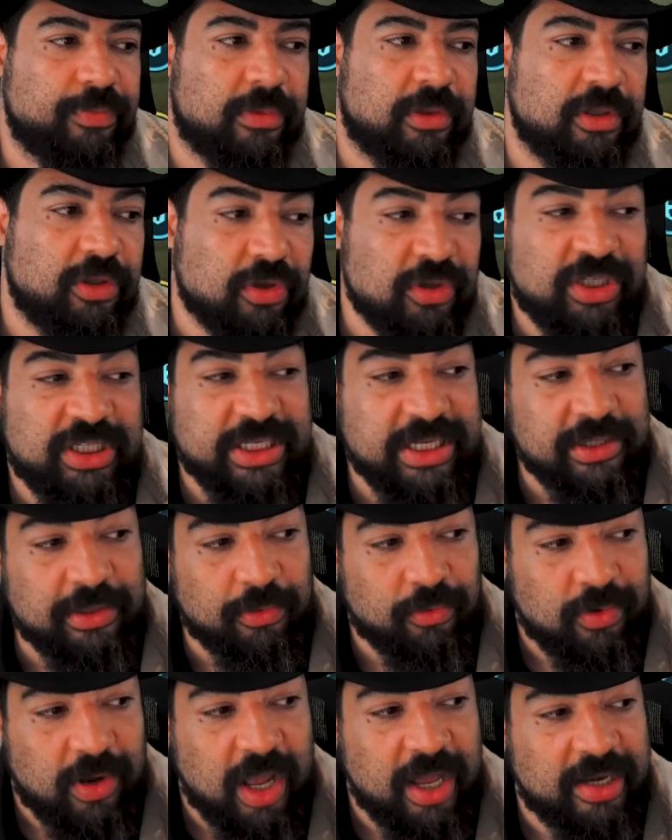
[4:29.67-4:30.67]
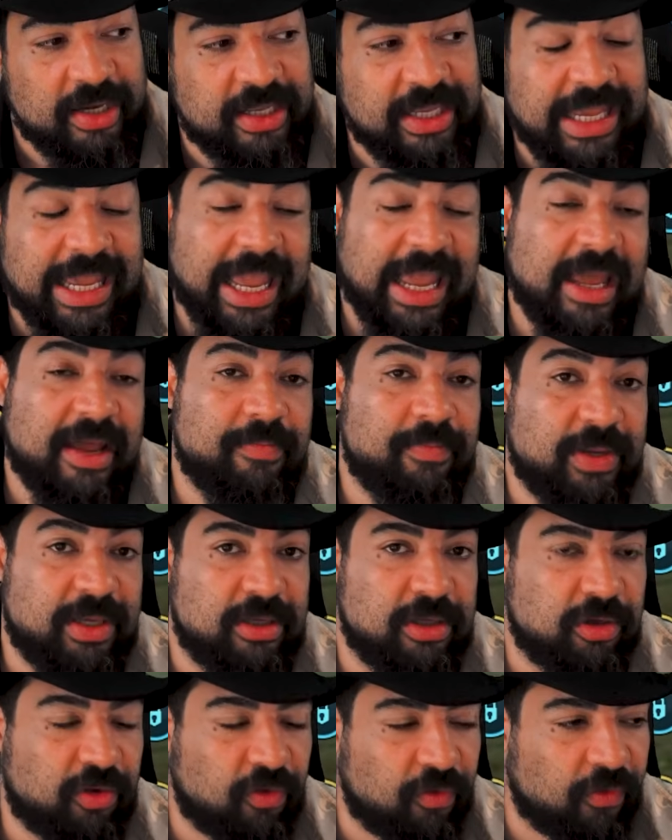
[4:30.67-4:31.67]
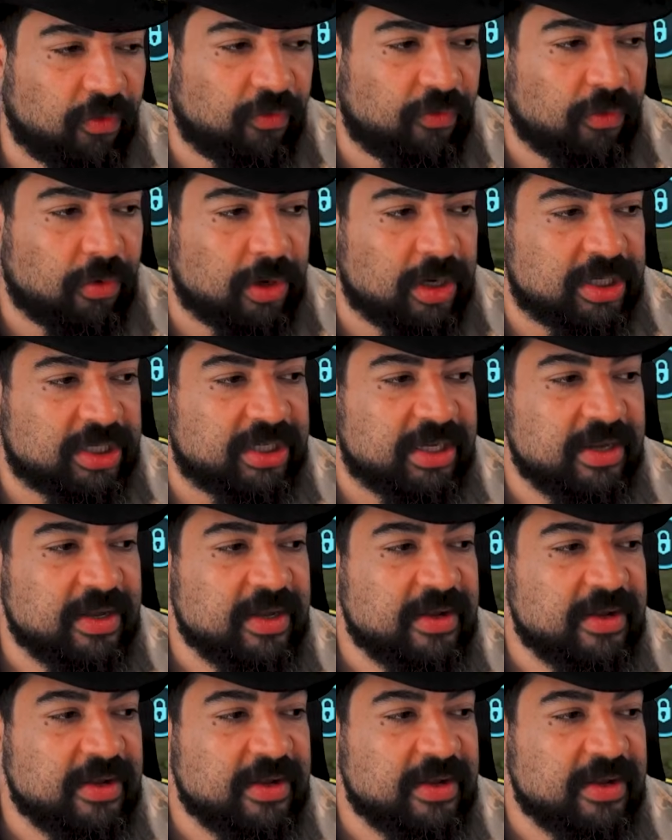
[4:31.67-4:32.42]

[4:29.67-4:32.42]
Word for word: you'll see in the run can be useful for us.